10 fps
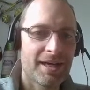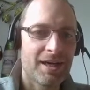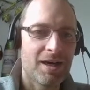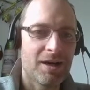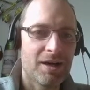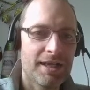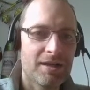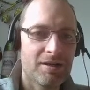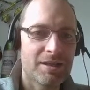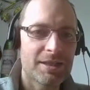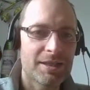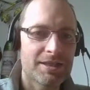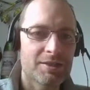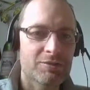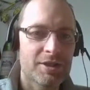I can't get this
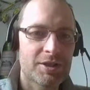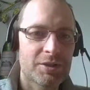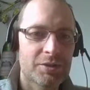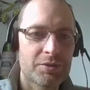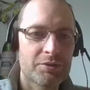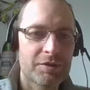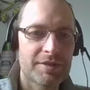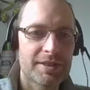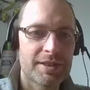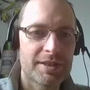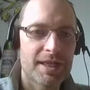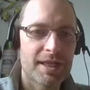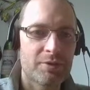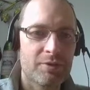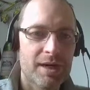to run in 256k
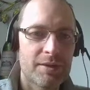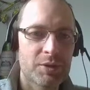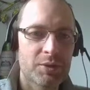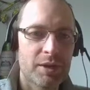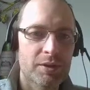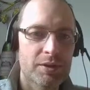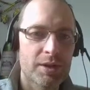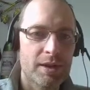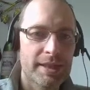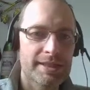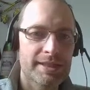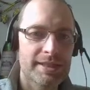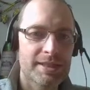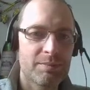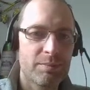of RAM as well, so I
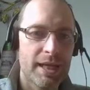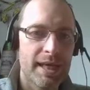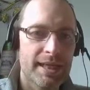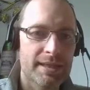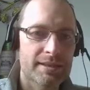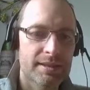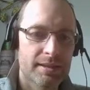suspect